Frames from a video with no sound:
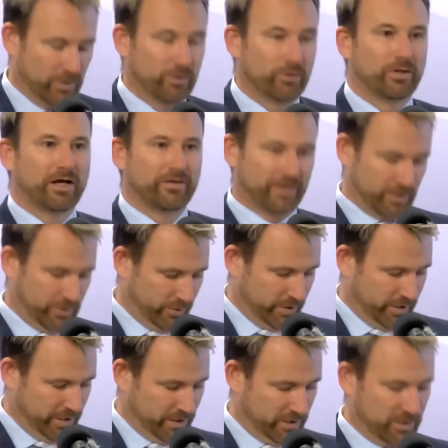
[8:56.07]
who are out there
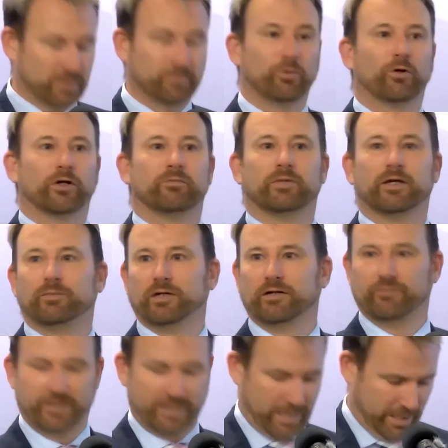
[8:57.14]
doing this and supporting people
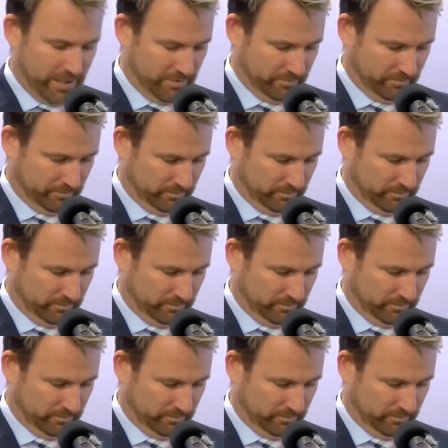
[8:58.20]
every day.